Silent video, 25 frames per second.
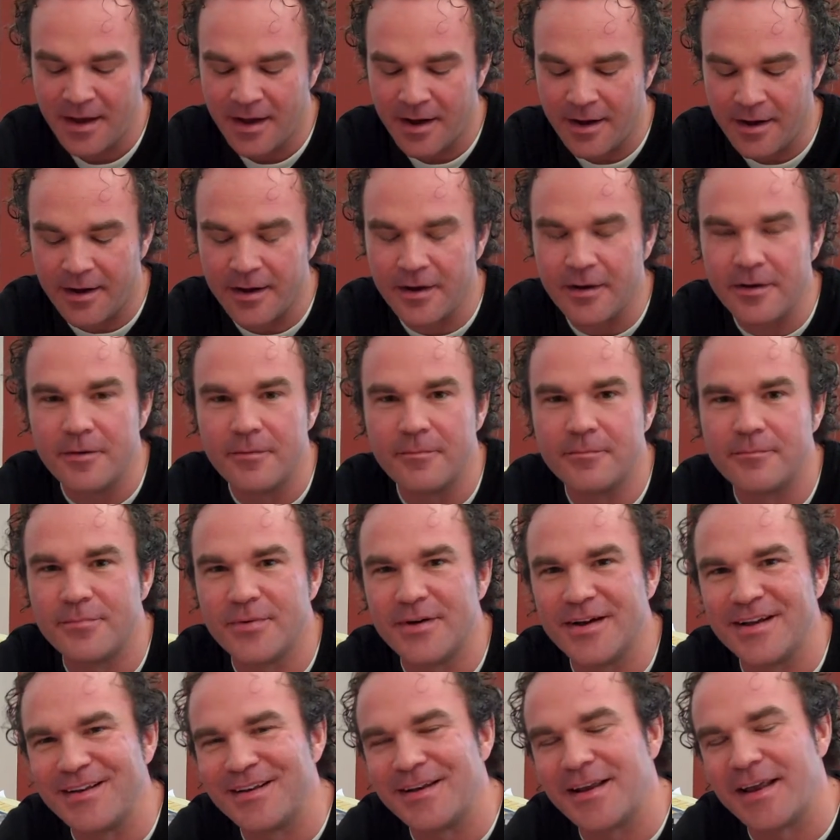
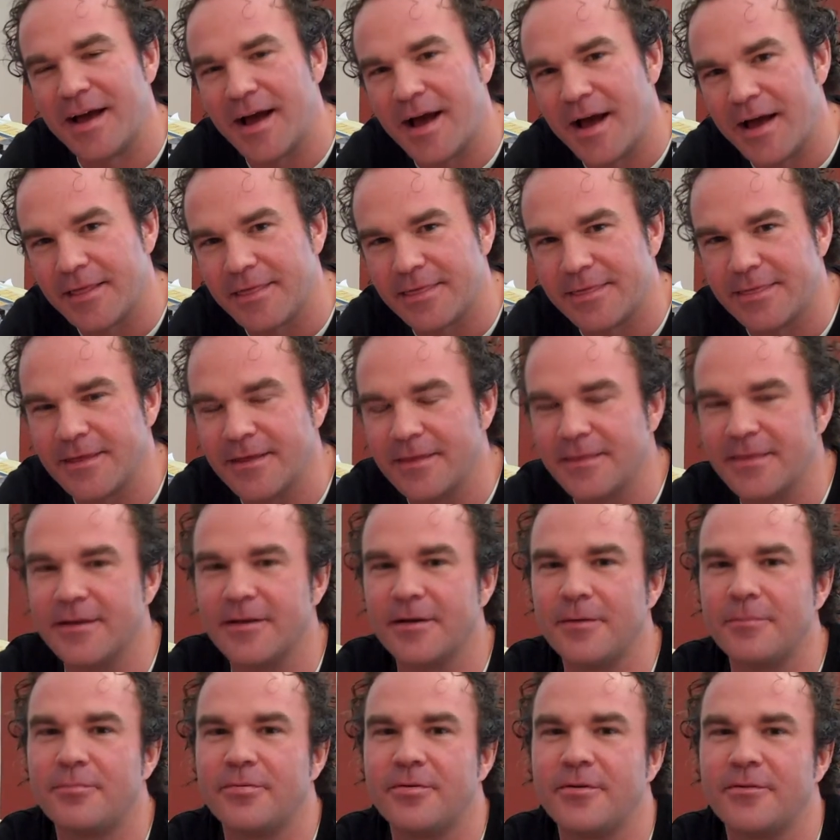But I think
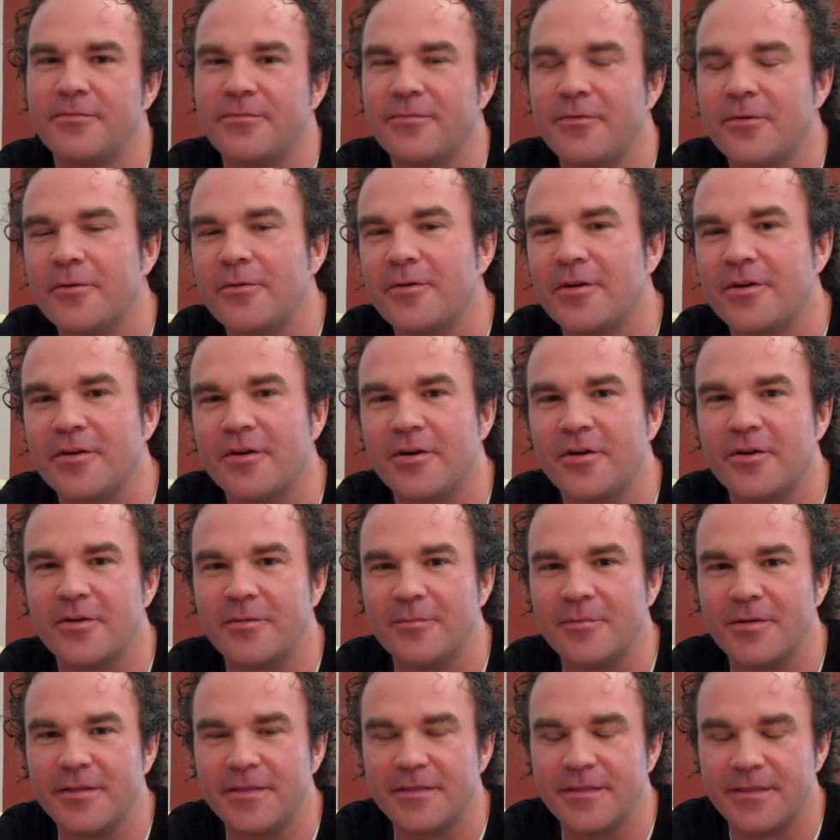that I'll put forward an
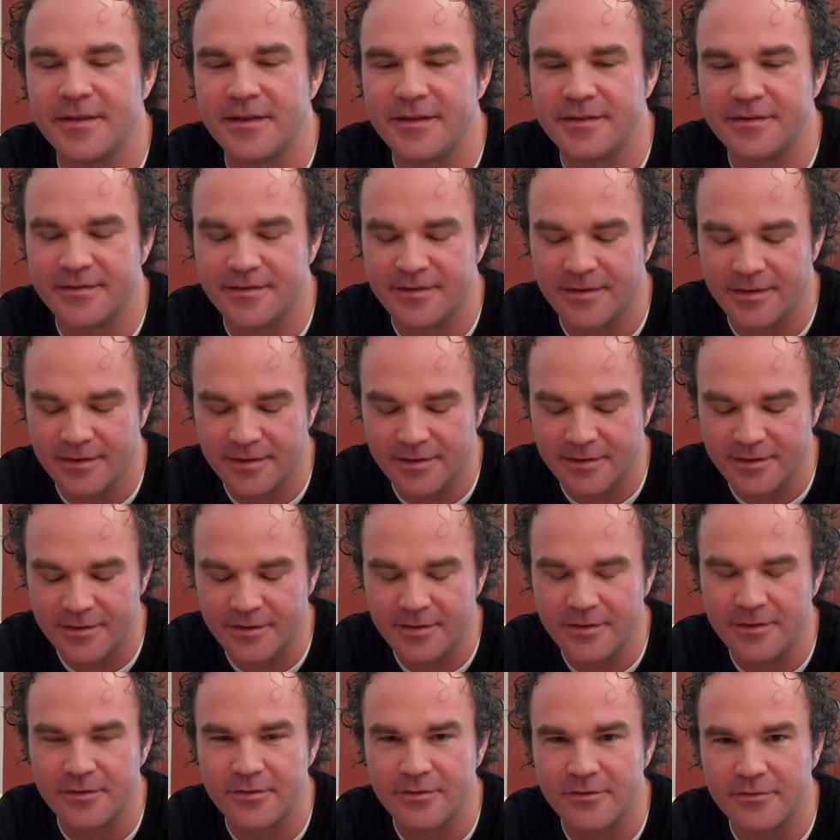argument that
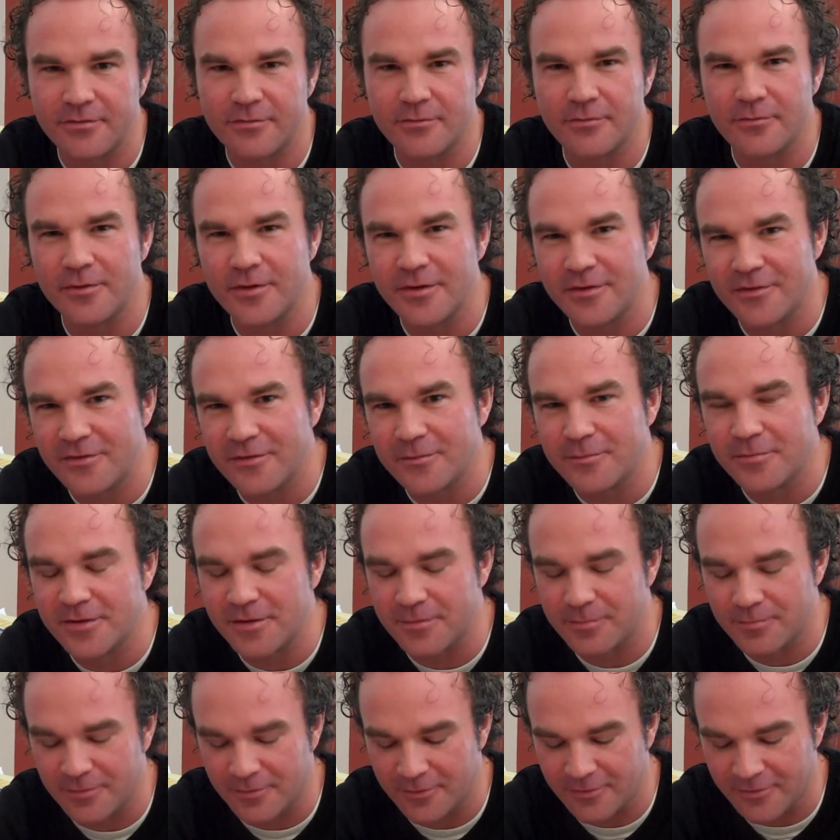is
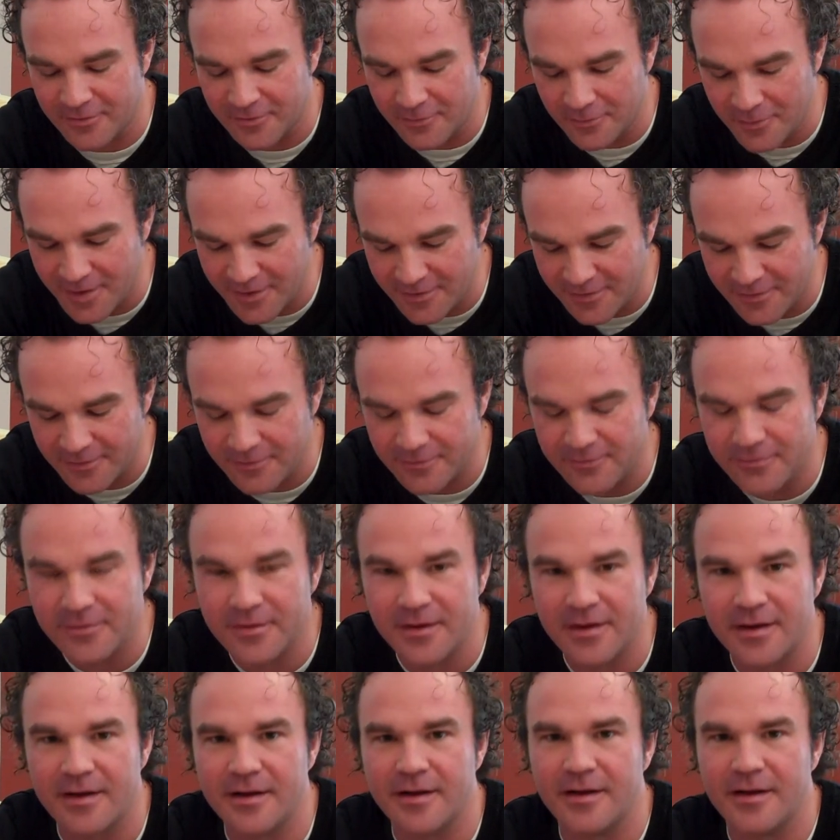reasonably persuasive,